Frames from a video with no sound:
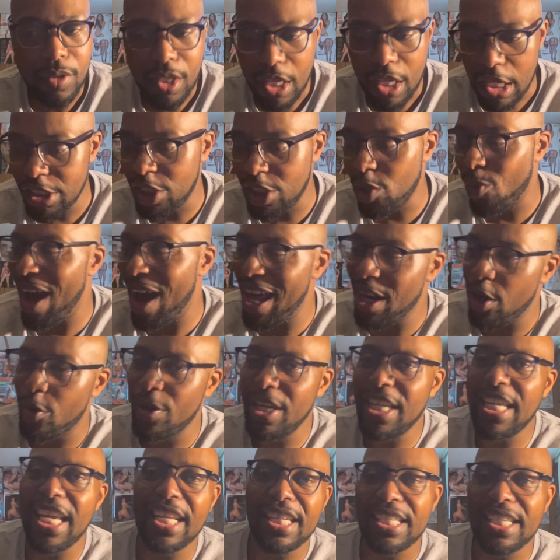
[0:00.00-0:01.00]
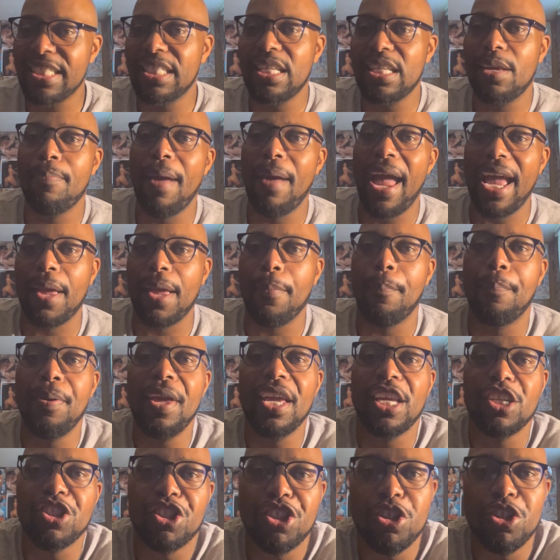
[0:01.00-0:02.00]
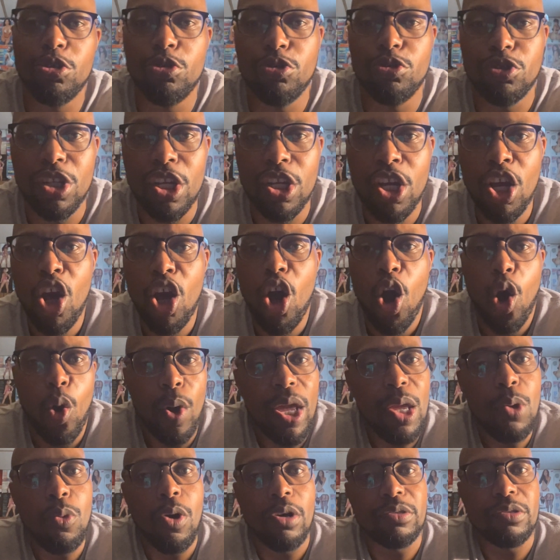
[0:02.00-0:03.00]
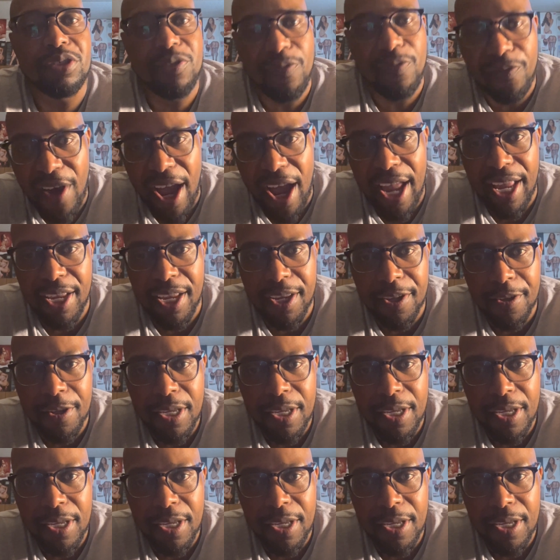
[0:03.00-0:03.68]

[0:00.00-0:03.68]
So why don't he get to sit back and pick and choose who he wants to fight?